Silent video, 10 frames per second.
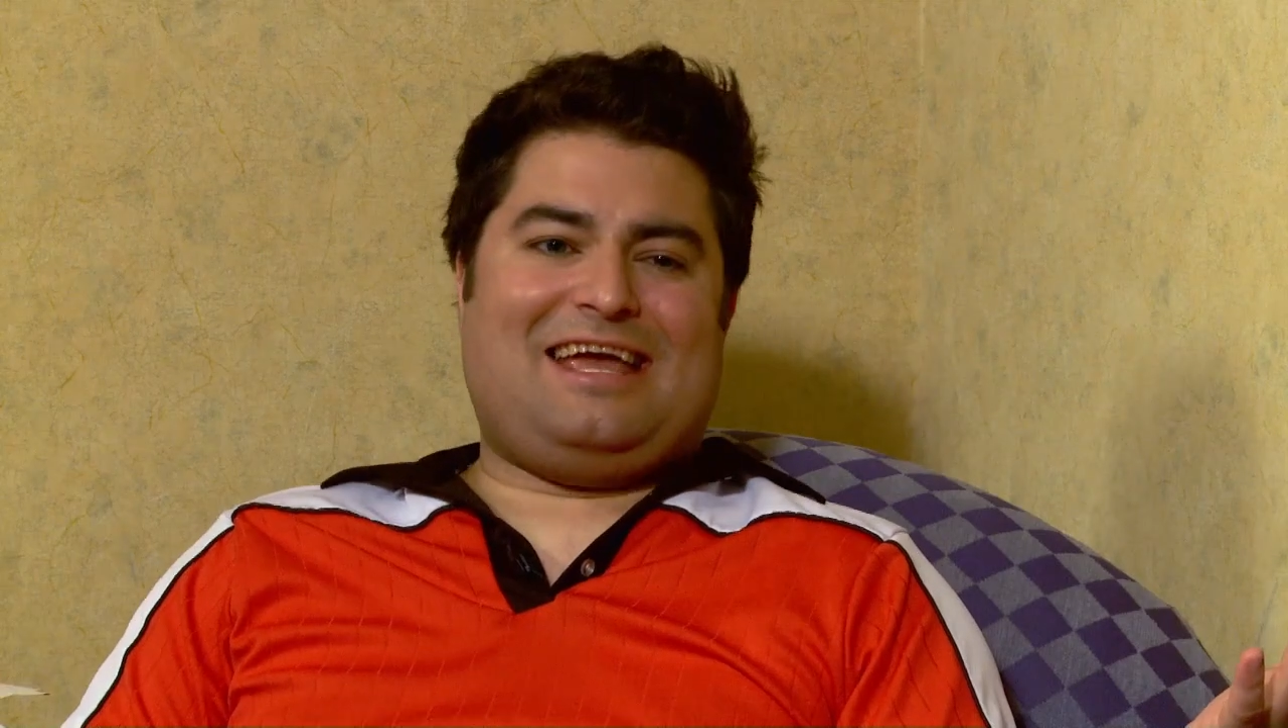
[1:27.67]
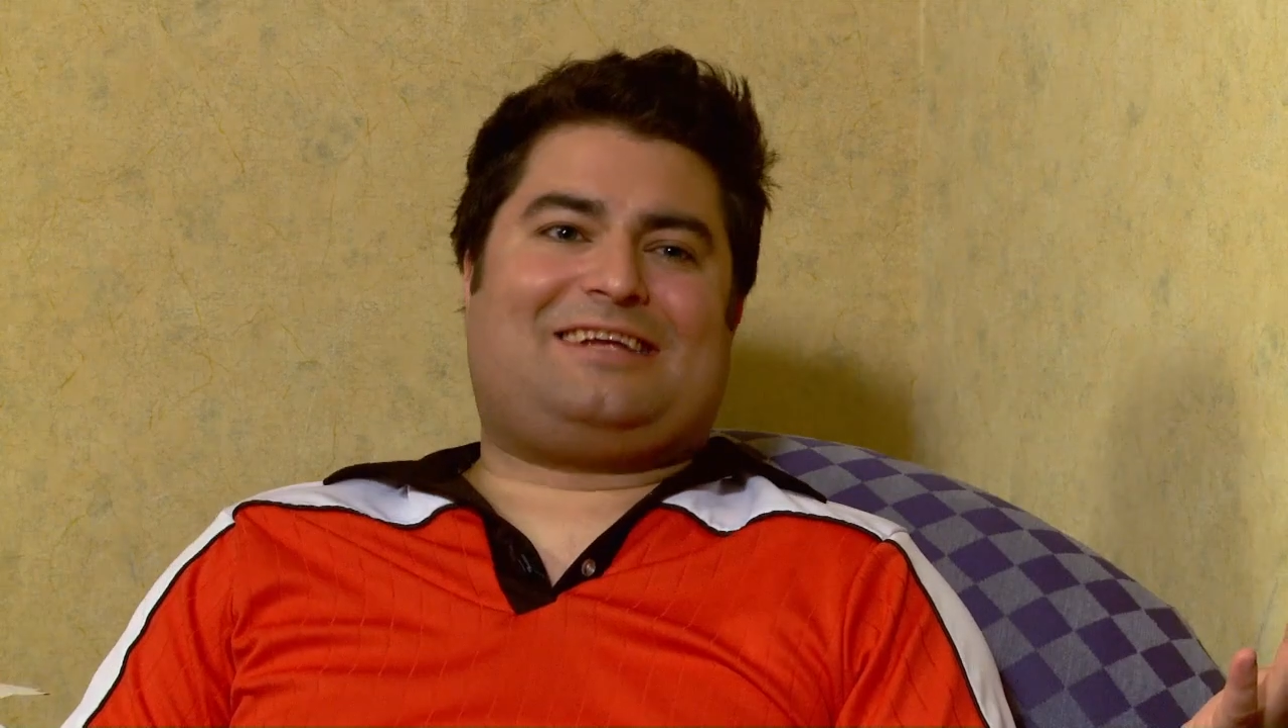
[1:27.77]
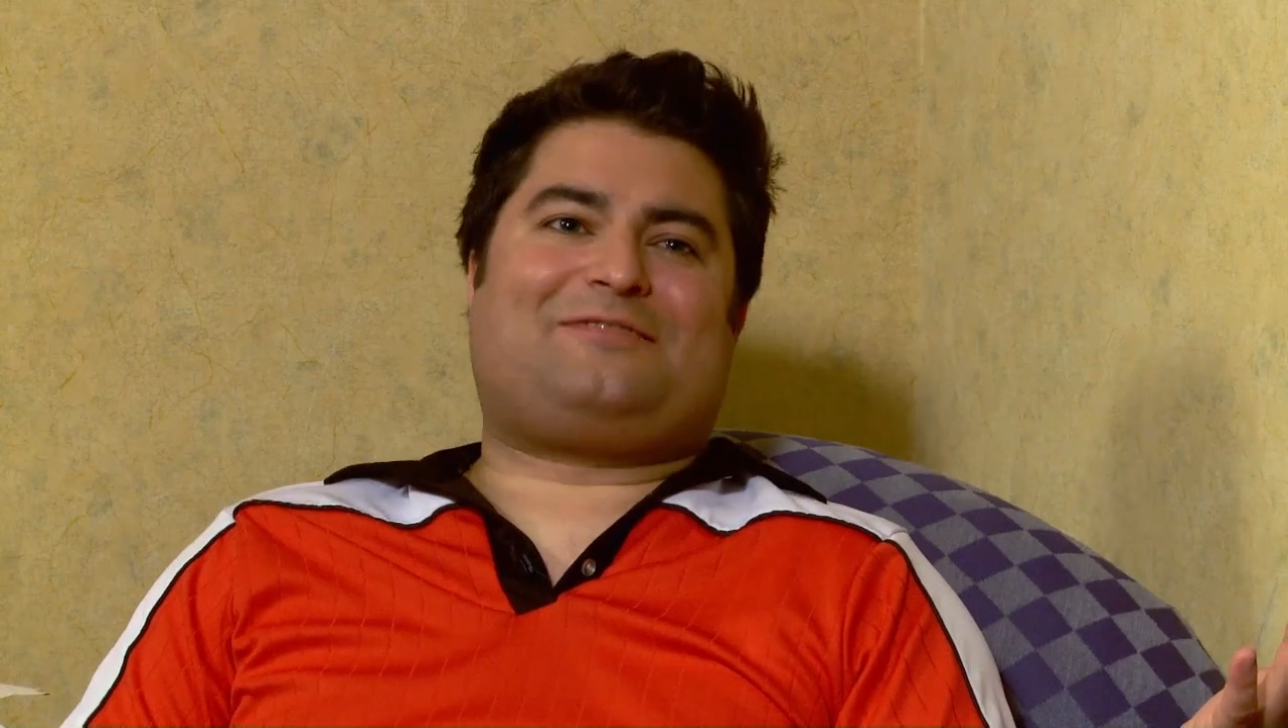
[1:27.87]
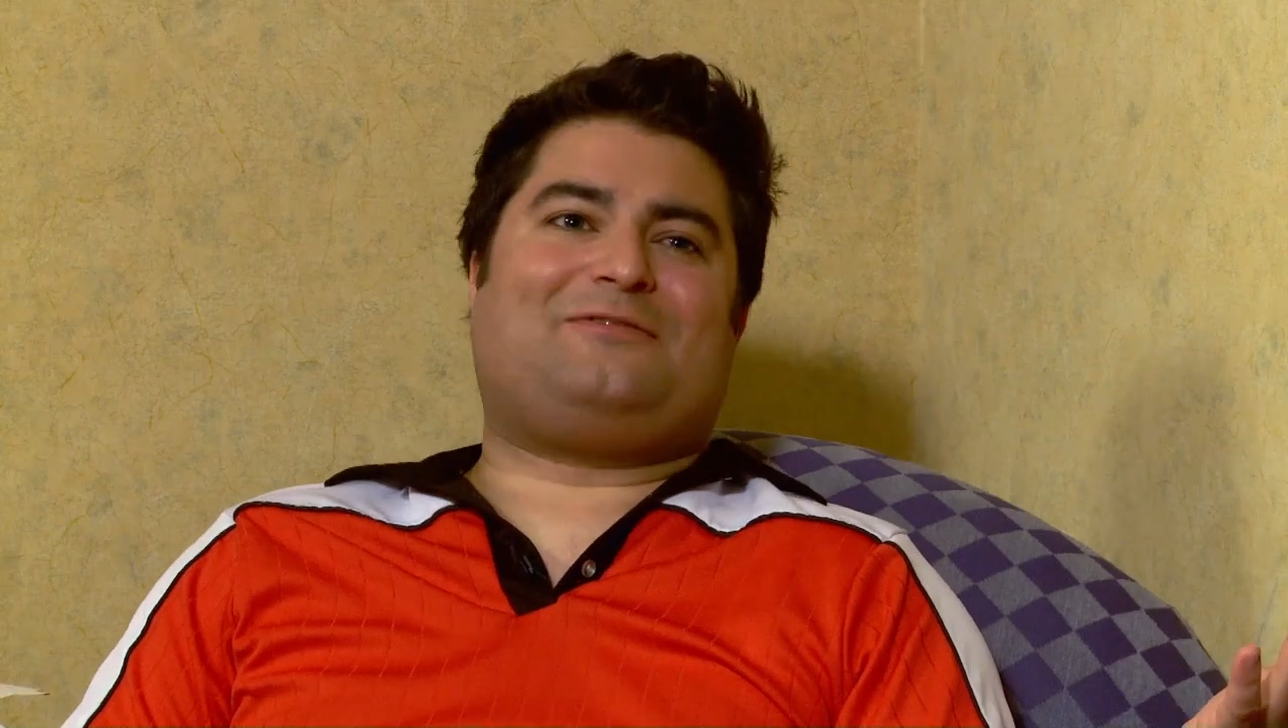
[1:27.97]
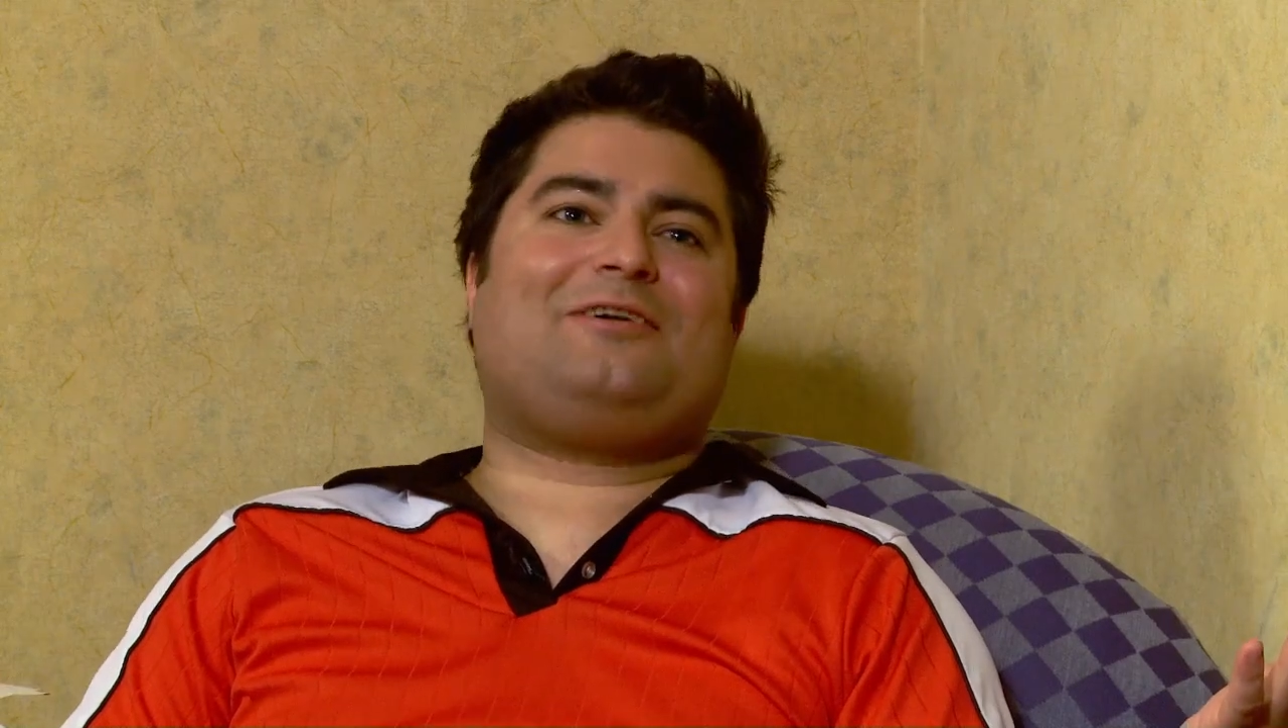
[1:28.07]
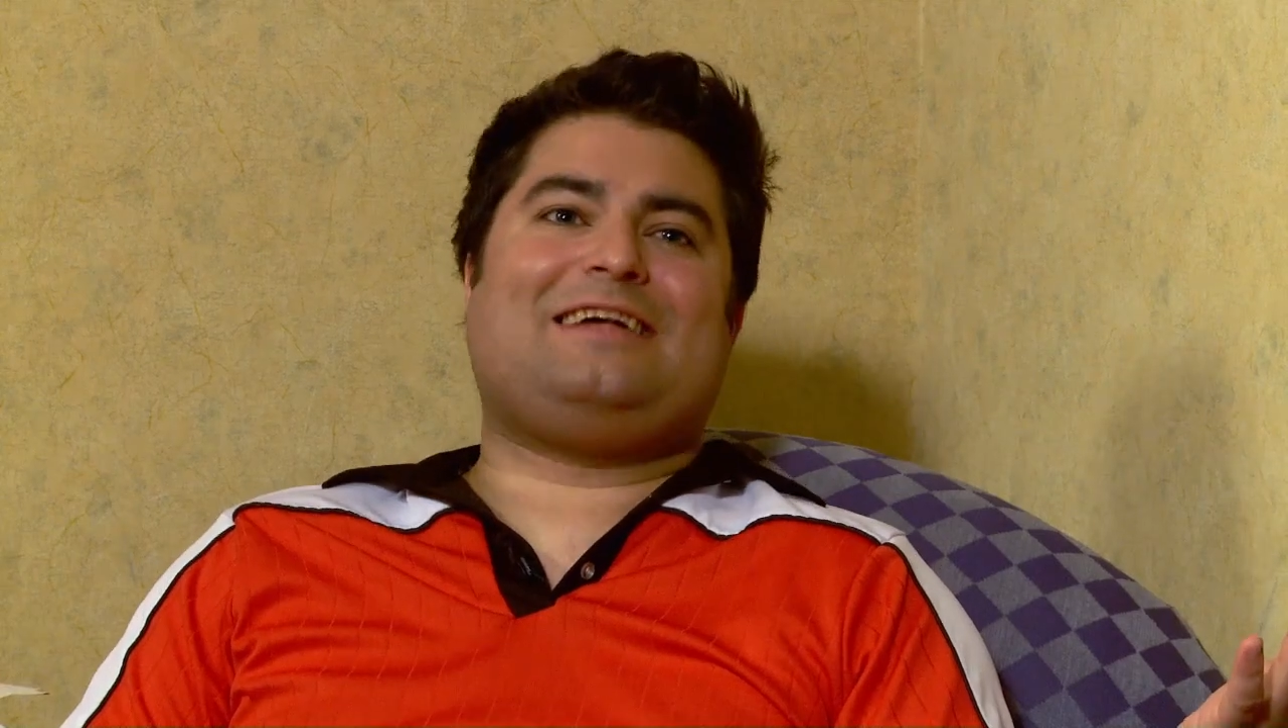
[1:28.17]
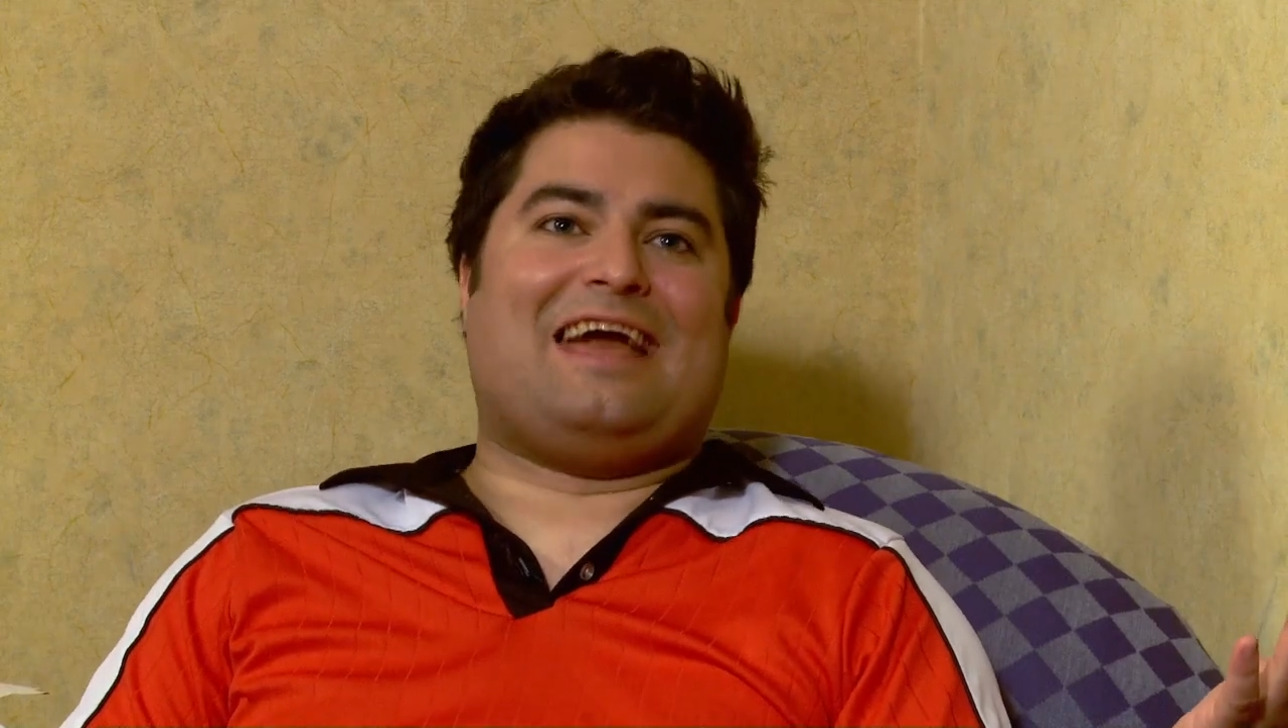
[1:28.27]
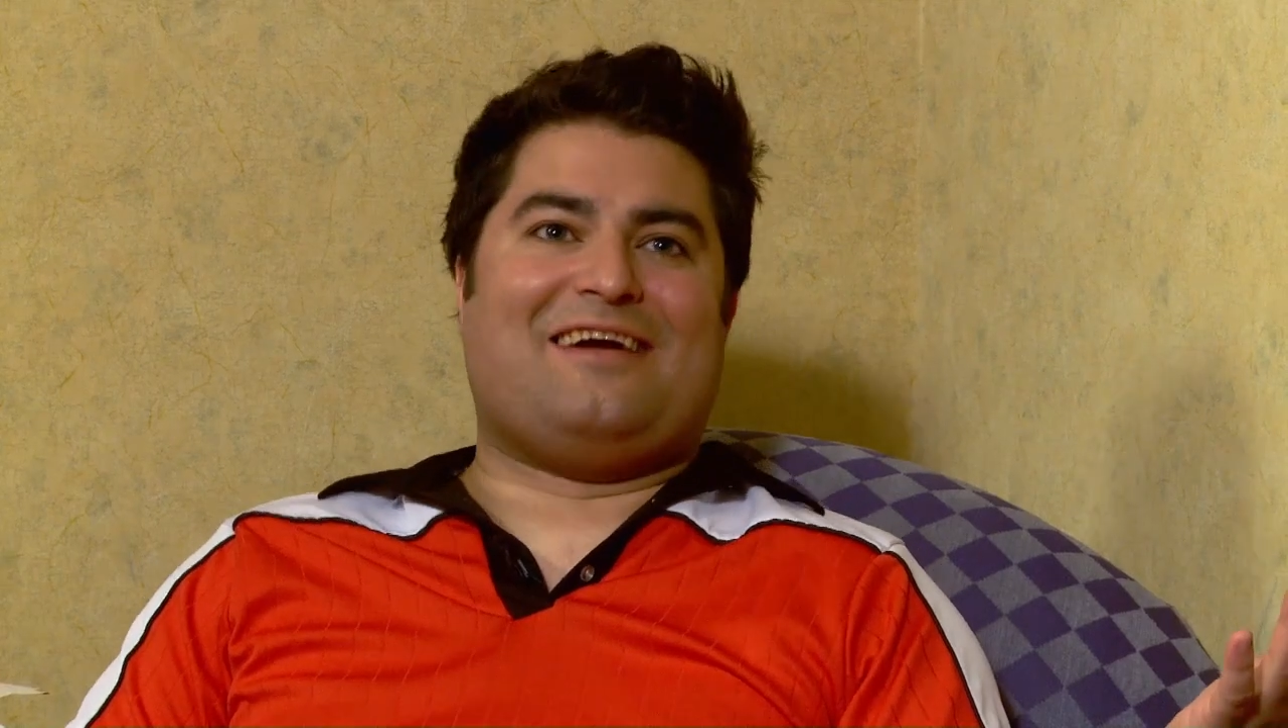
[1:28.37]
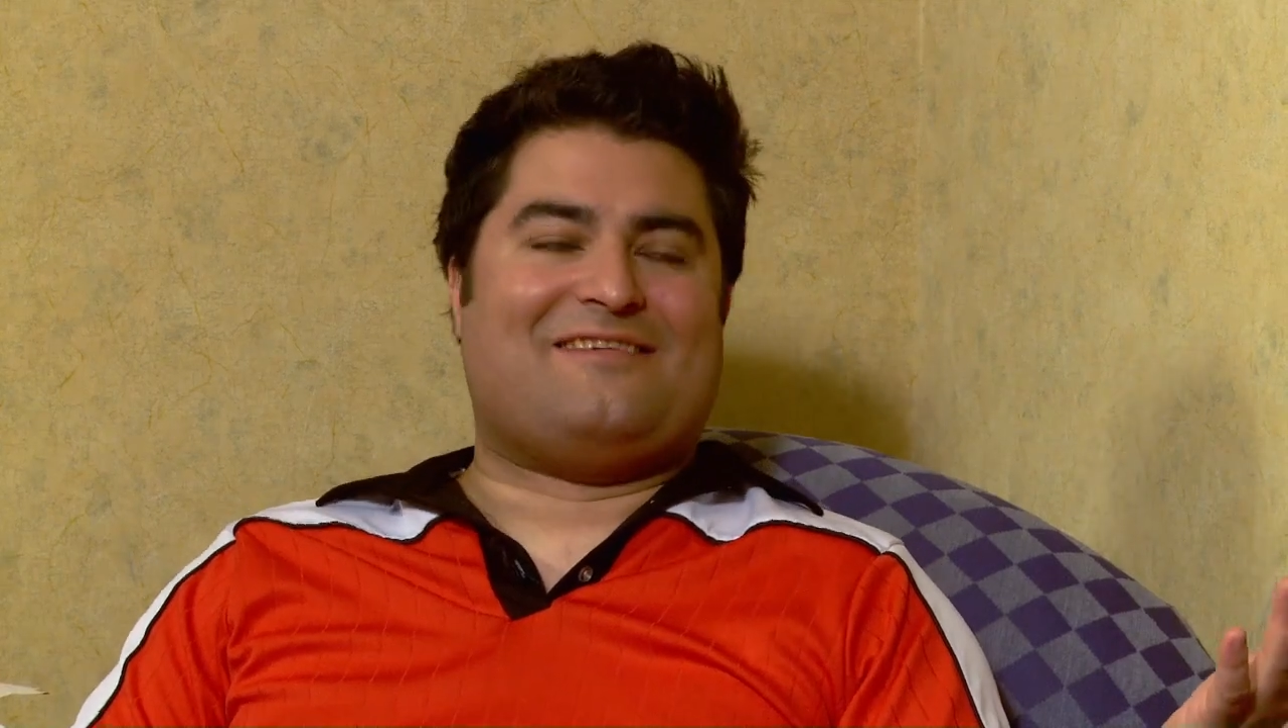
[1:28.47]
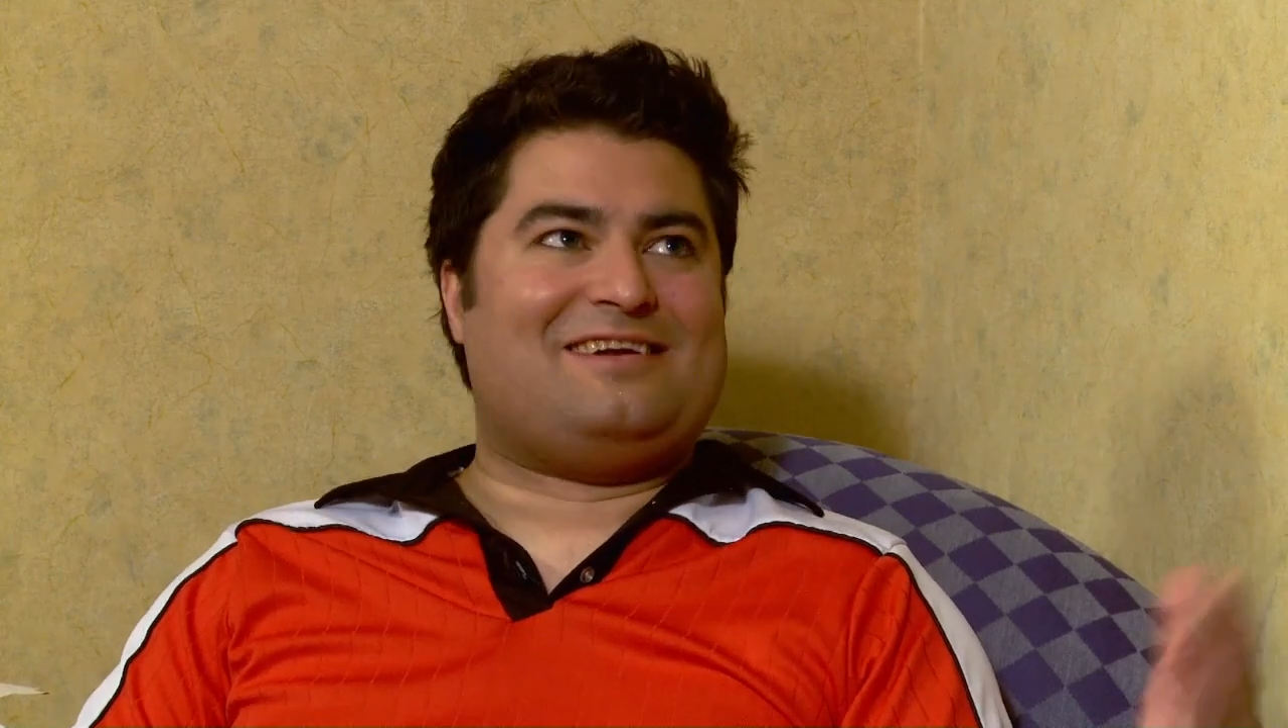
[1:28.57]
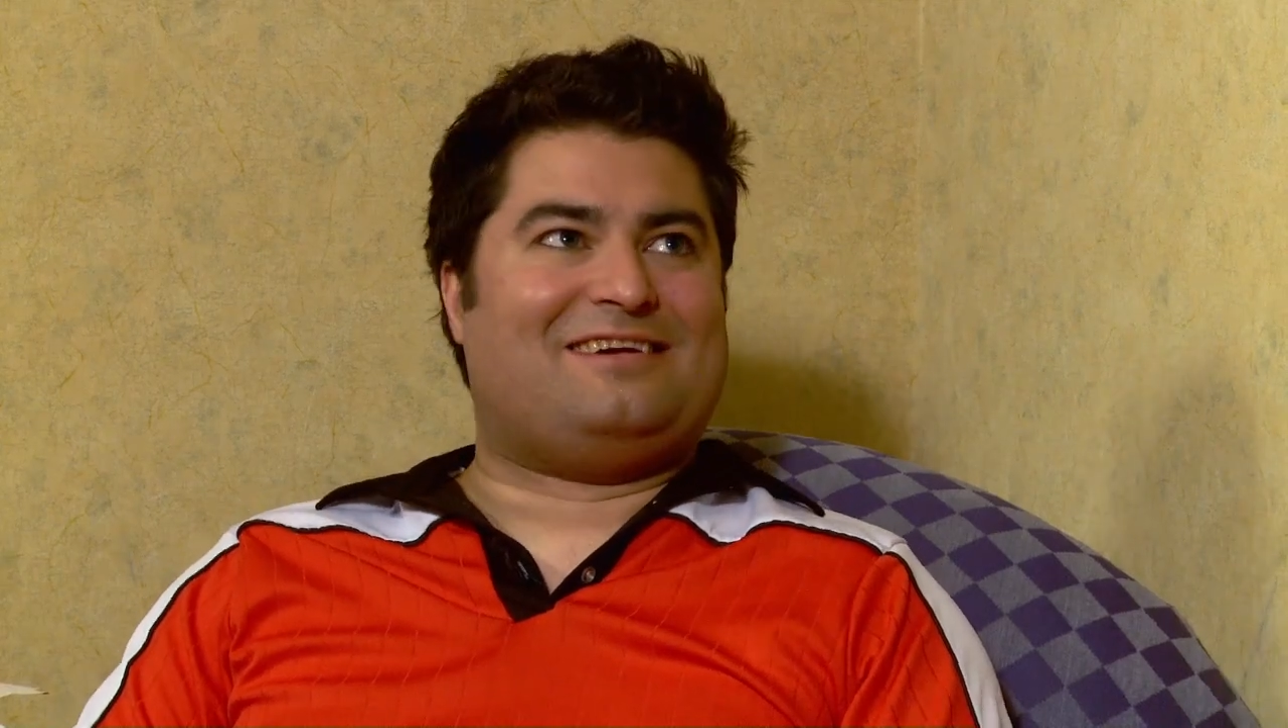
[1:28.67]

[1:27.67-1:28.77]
Exfoliate when